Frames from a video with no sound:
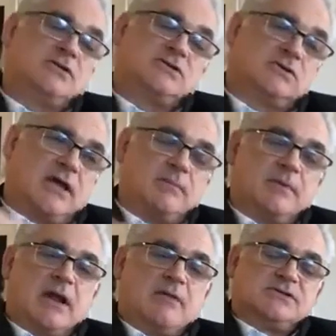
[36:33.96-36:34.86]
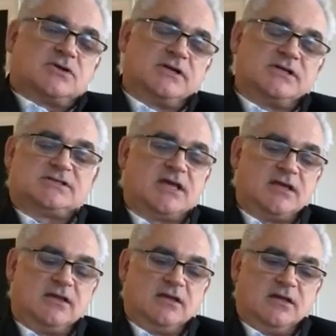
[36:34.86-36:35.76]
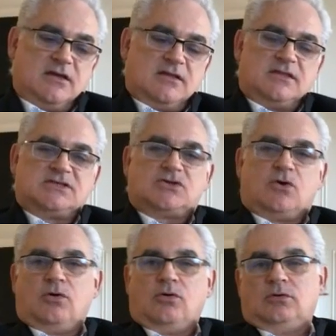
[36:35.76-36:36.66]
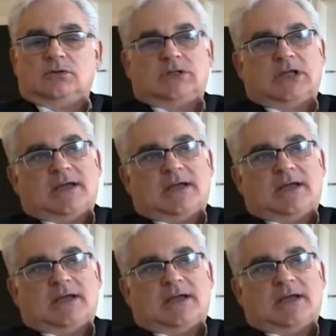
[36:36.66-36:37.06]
it's okay. But I was going to say this whole,